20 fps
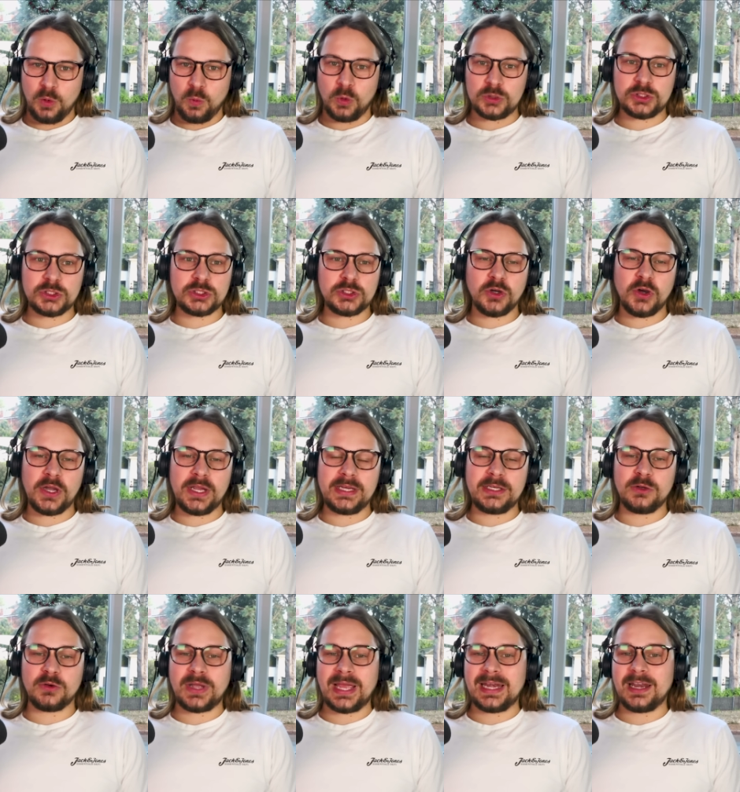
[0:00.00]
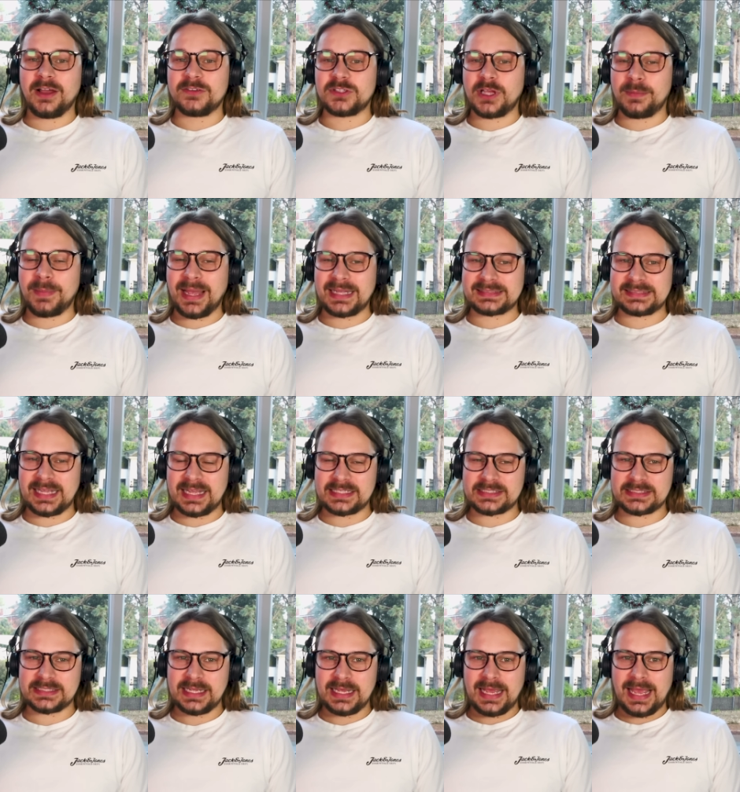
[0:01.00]
Once you join, you'll get lifetime
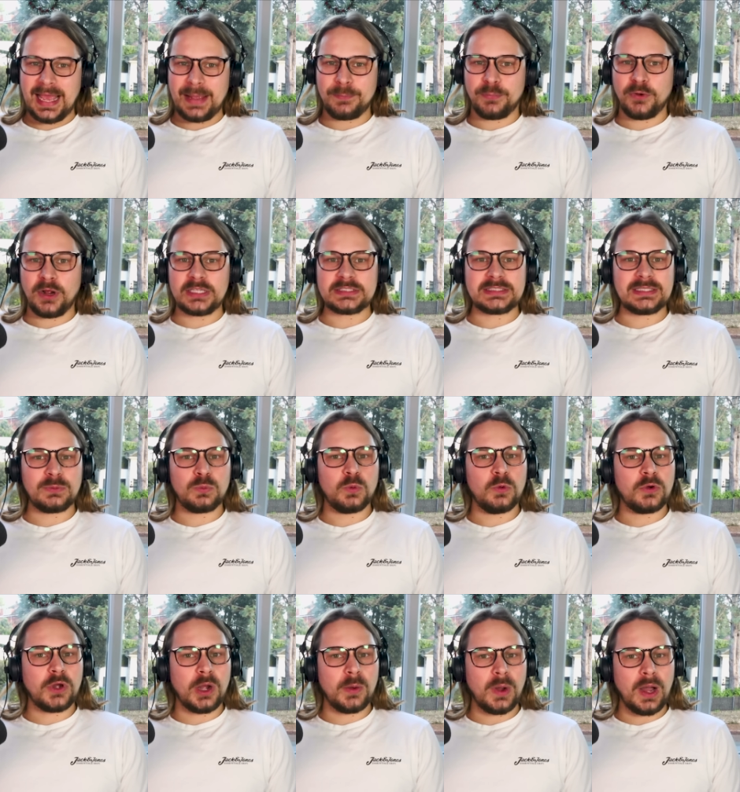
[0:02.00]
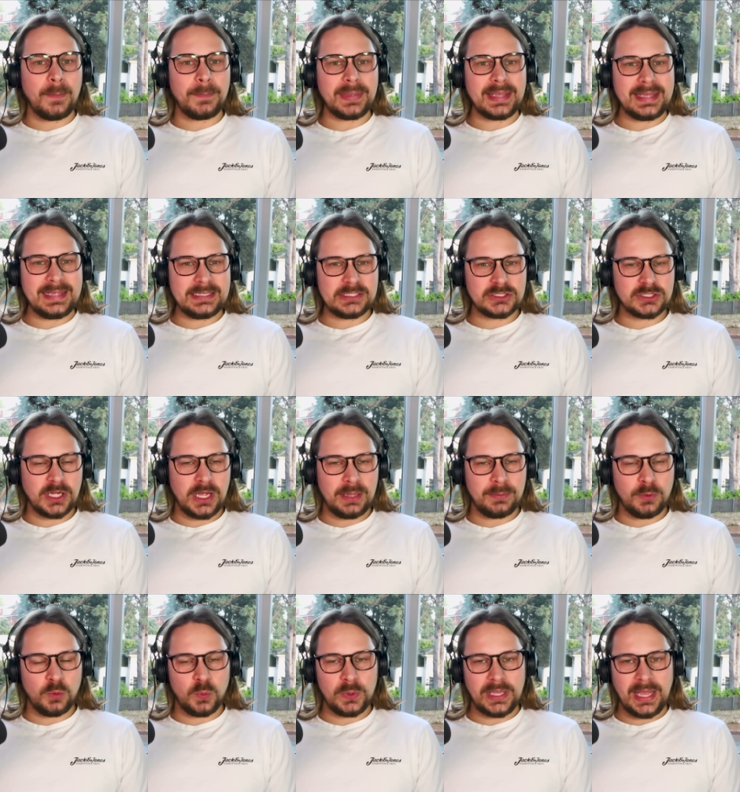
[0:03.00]
access, and pricing will go up each
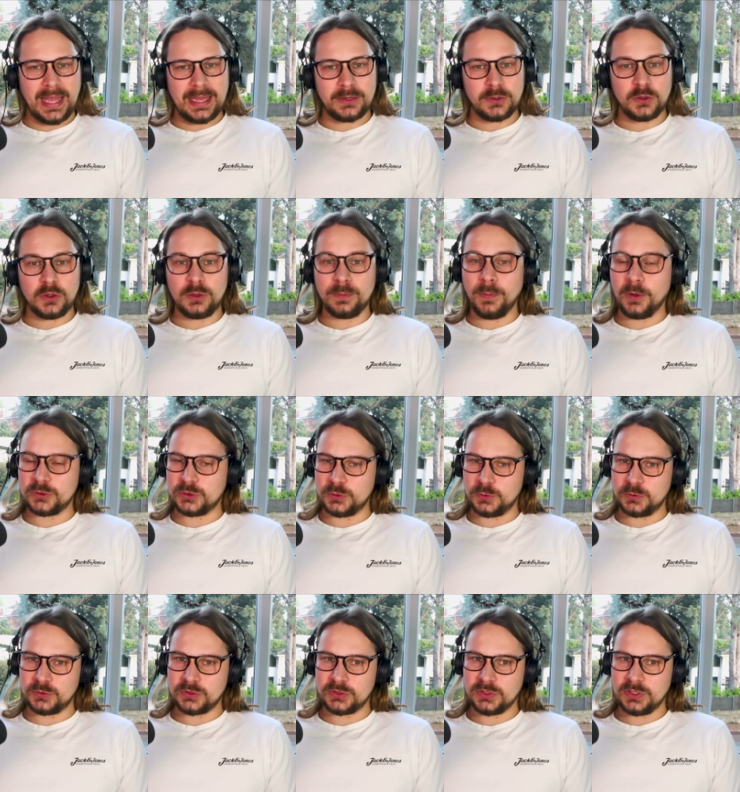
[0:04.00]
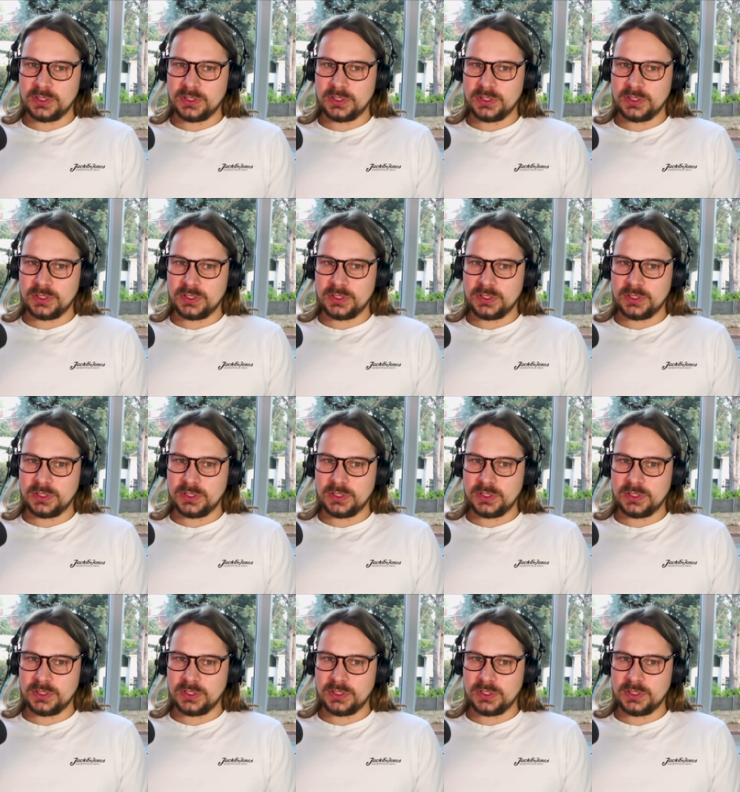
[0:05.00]
time we add new modules.